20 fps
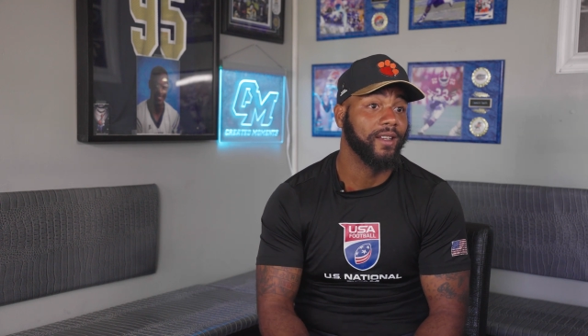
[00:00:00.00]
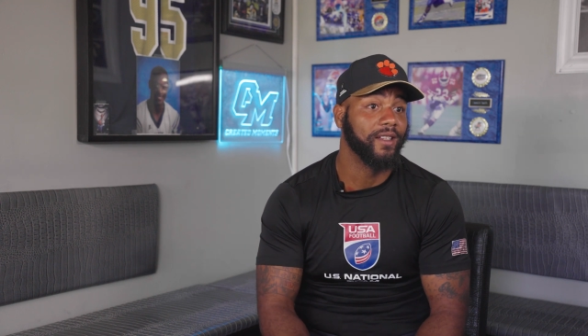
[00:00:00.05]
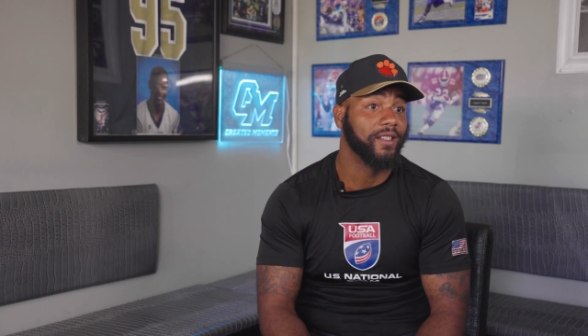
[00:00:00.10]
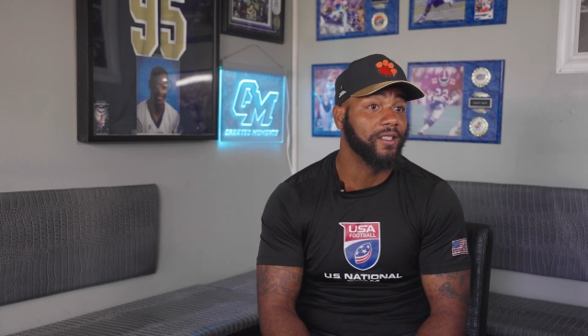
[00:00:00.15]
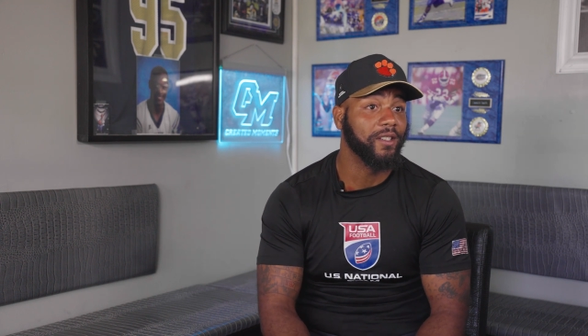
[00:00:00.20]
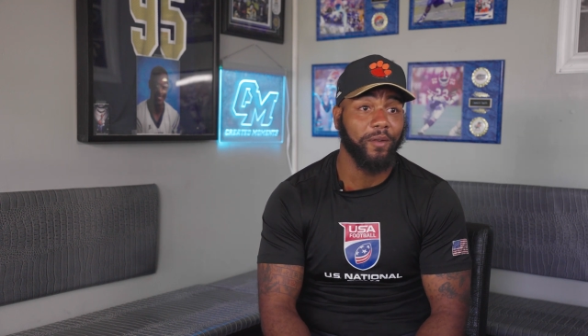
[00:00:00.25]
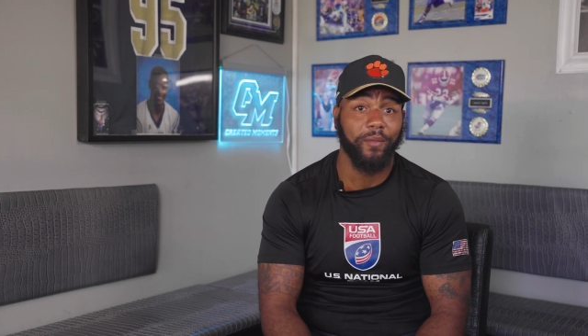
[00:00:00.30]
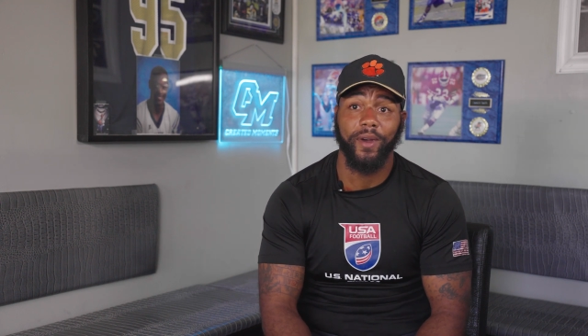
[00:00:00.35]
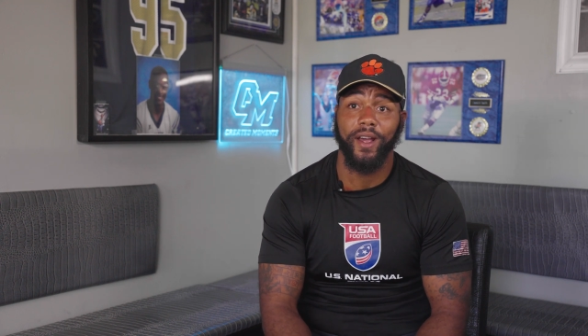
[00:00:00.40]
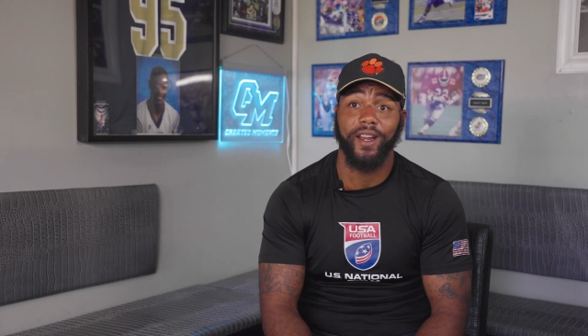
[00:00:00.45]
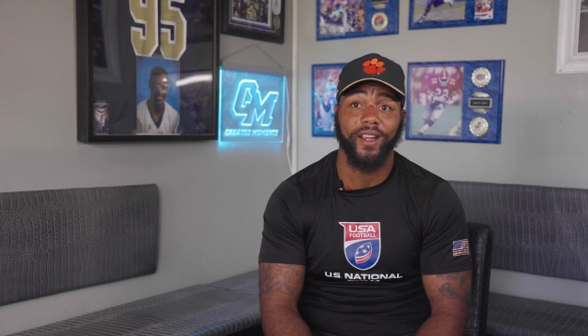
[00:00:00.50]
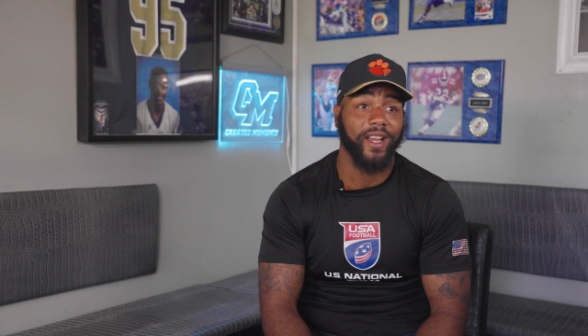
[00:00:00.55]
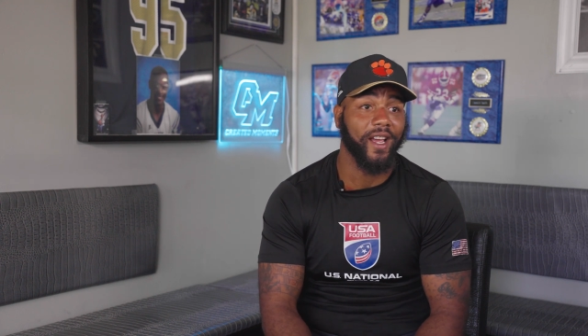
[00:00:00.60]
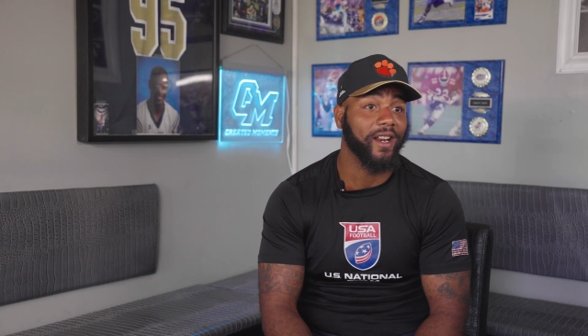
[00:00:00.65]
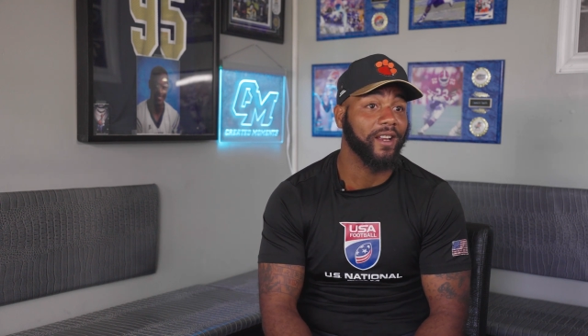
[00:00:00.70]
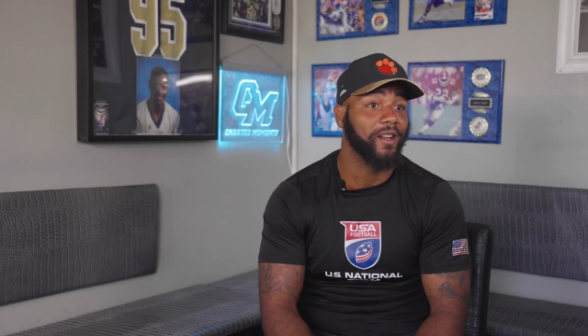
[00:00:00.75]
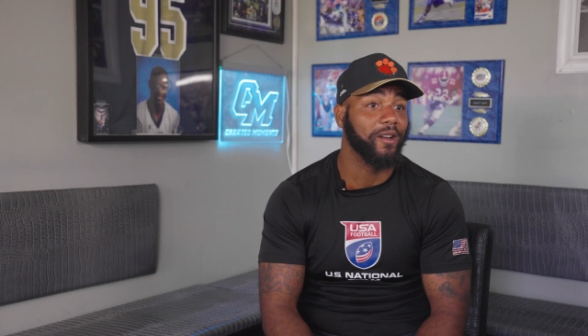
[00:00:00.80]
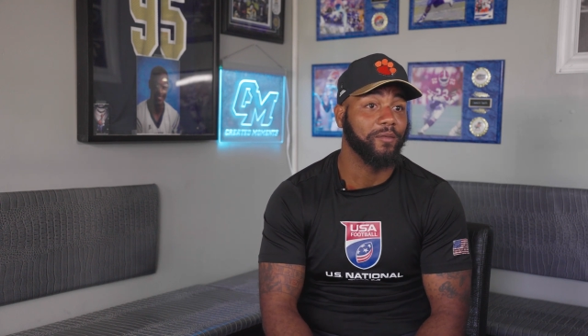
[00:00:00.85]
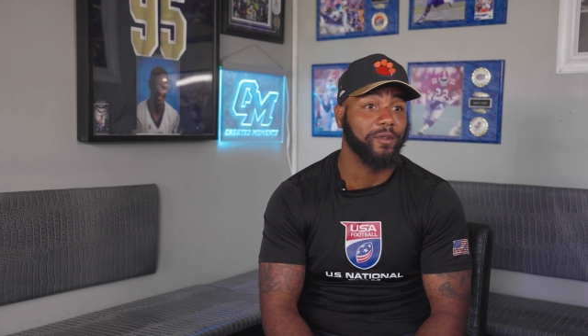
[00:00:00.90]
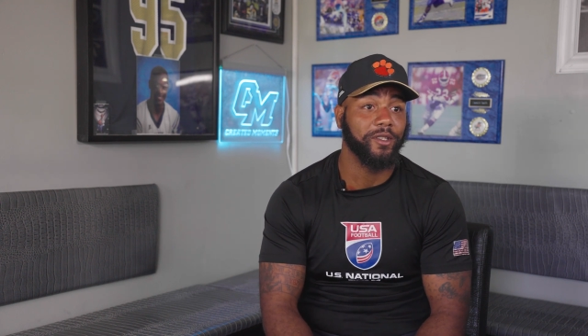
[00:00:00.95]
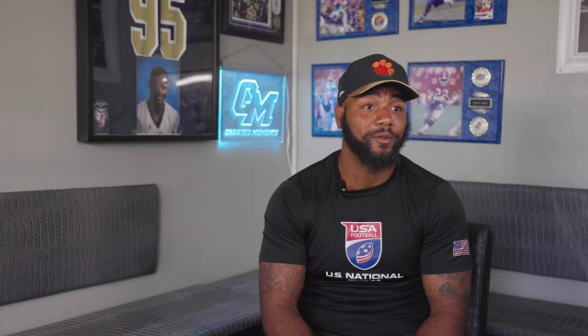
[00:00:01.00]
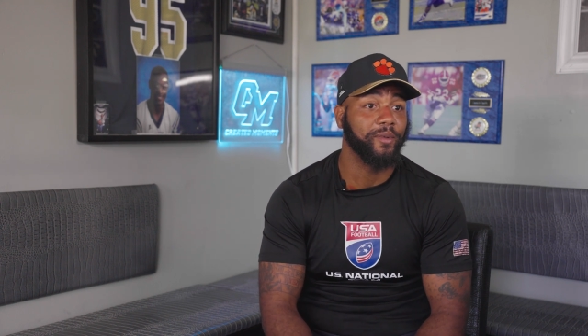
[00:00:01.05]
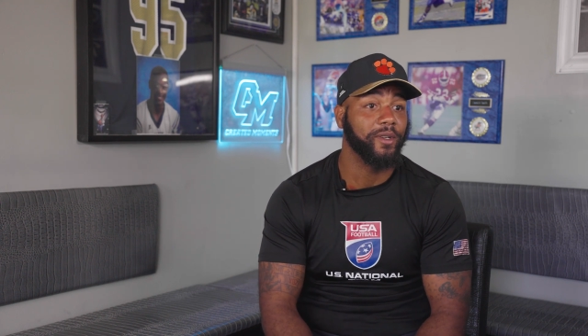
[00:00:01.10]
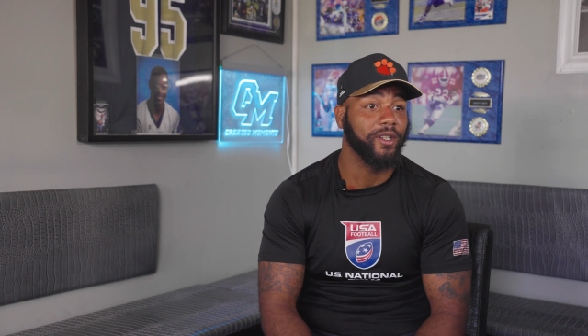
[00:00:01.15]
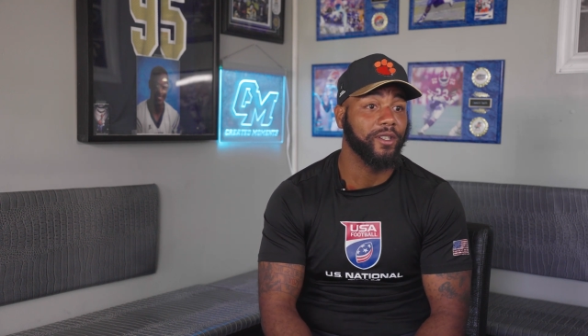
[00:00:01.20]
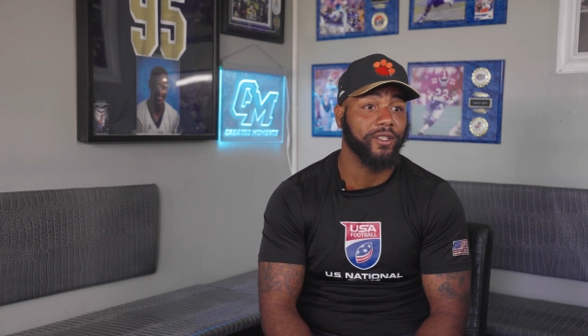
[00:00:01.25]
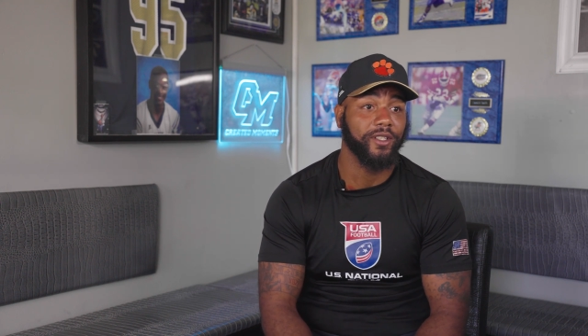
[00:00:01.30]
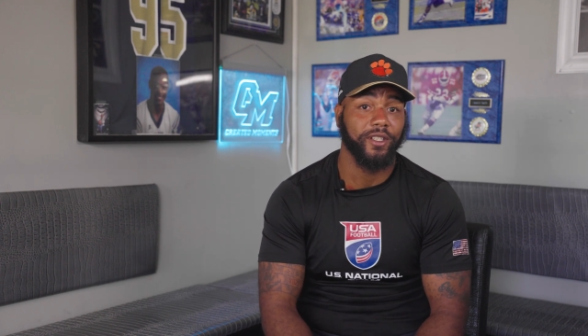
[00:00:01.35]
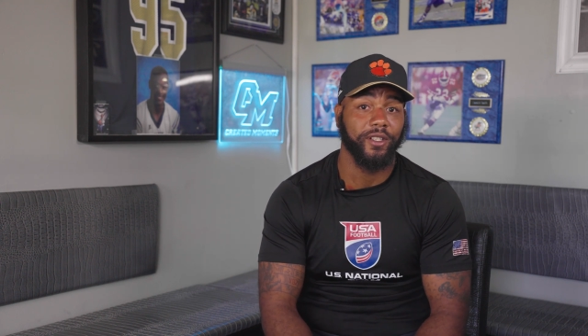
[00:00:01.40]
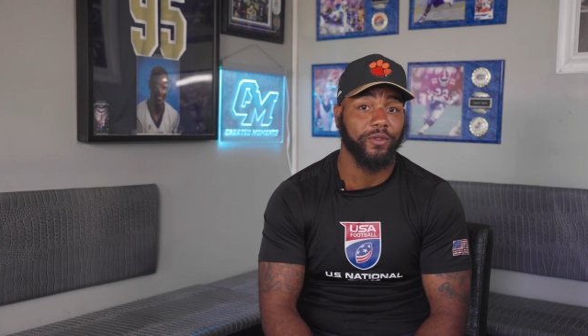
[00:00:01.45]
Somebody gotta come
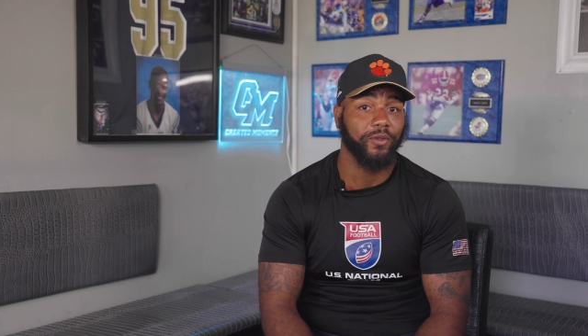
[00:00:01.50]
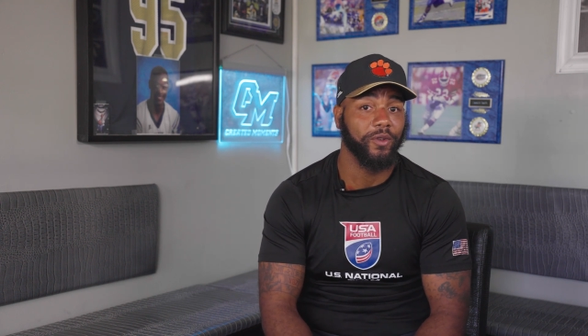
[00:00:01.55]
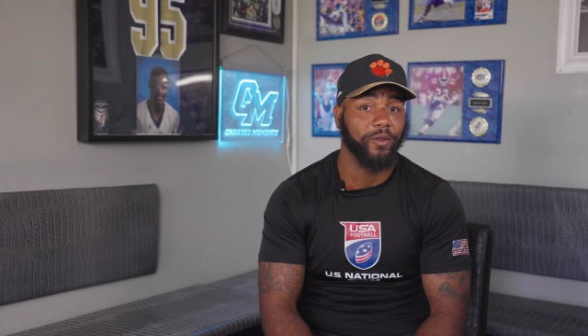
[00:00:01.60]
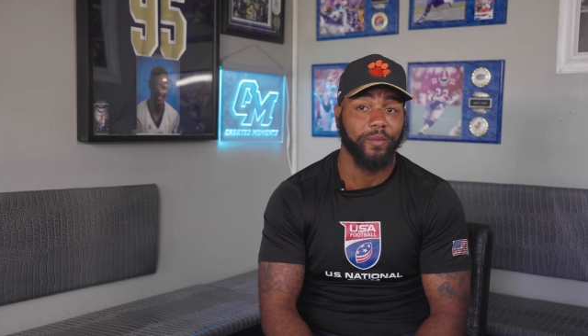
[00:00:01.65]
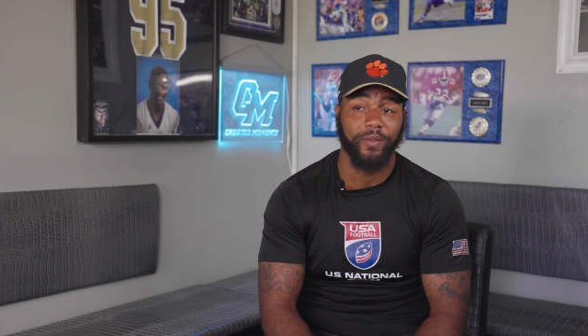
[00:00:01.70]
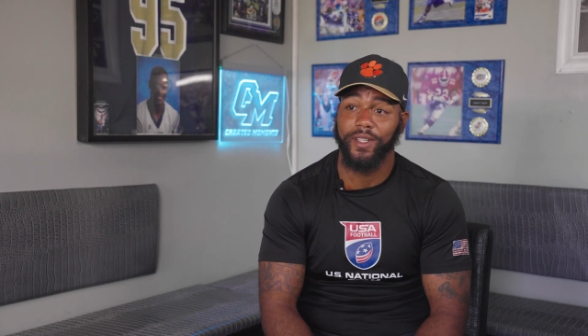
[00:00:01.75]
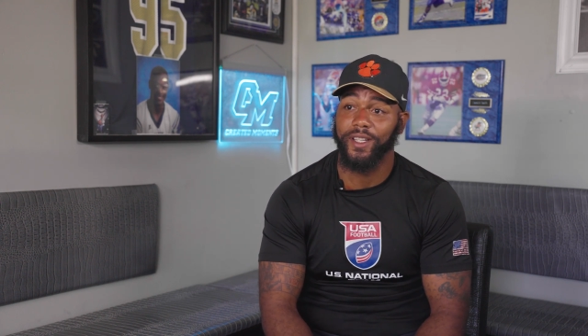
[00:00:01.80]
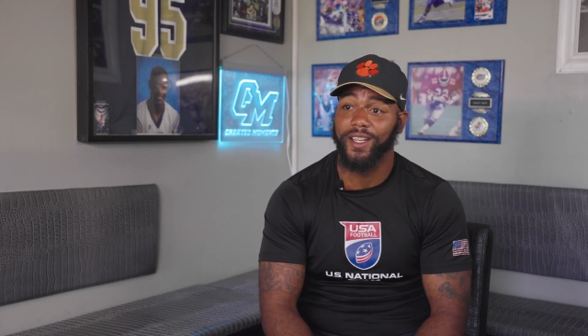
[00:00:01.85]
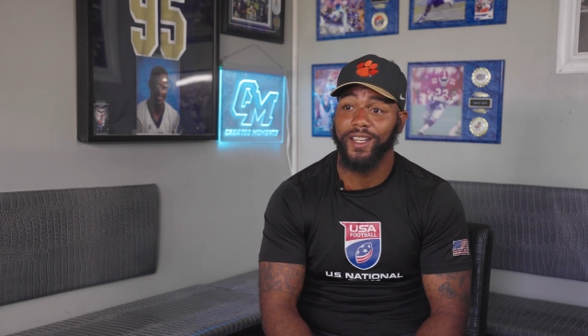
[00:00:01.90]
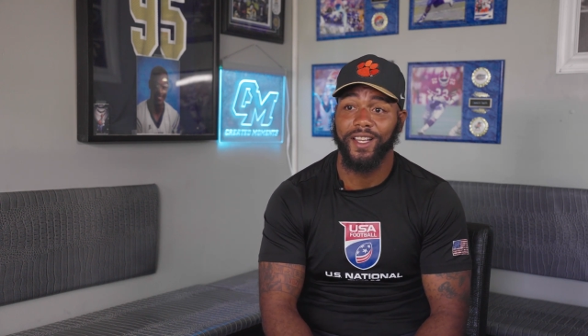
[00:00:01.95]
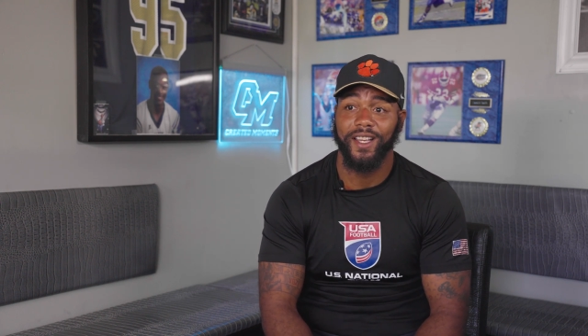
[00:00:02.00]
experience this with me.